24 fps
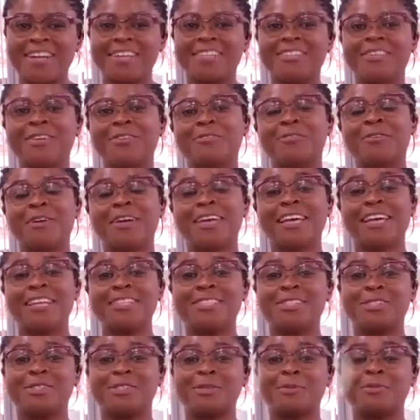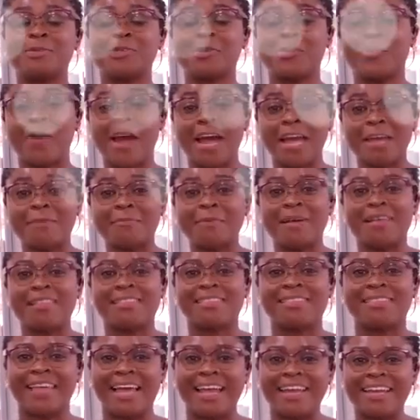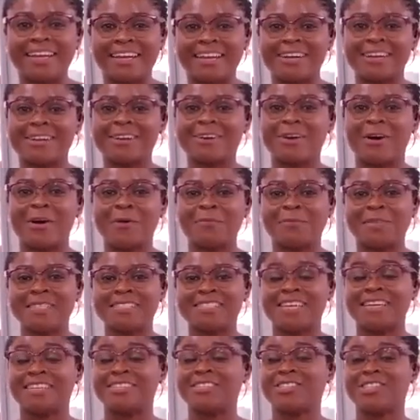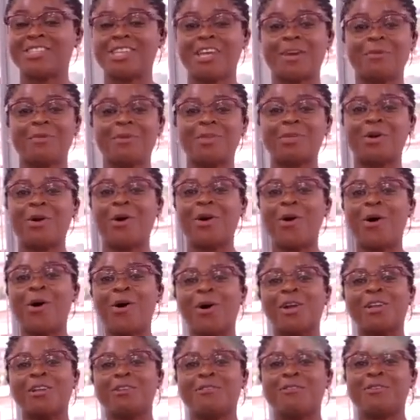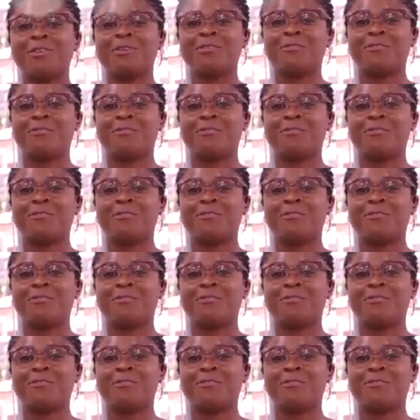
Don't forget to subscribe, like, comment, and share with all of your